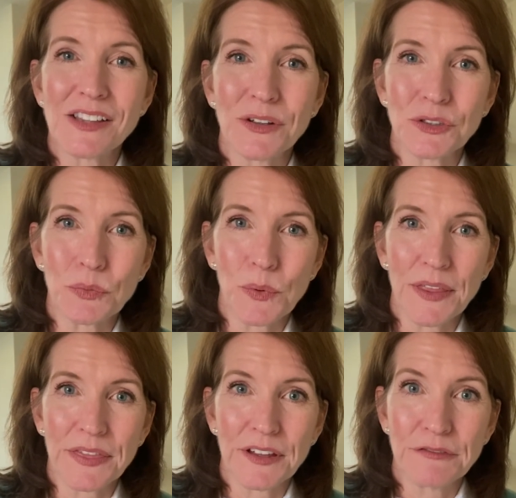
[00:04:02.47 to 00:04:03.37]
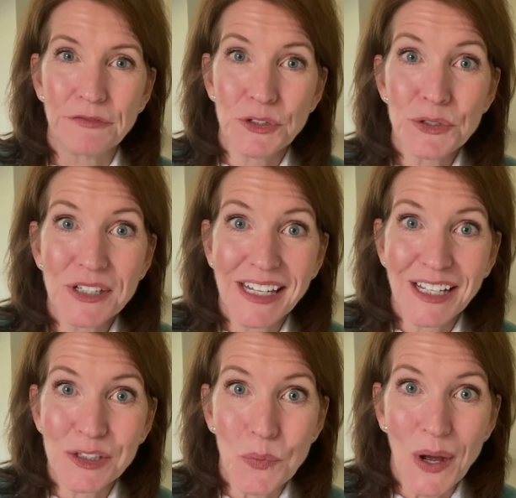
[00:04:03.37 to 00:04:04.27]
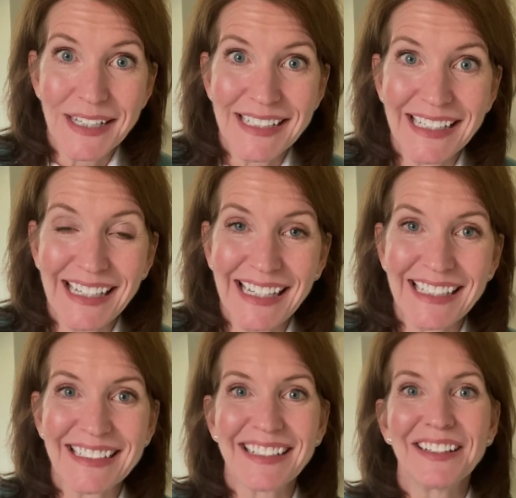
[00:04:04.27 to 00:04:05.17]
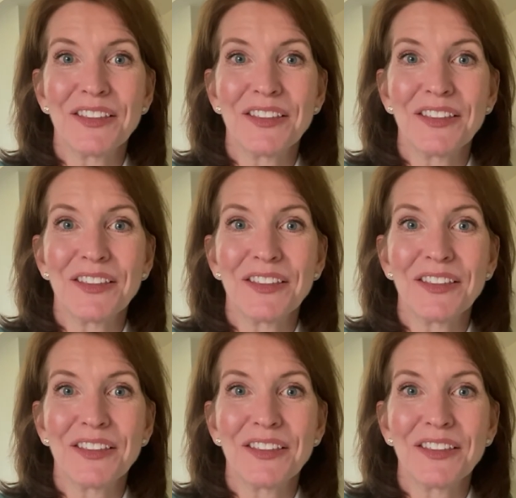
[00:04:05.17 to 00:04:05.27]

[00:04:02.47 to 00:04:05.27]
those with the foods kids want to eat?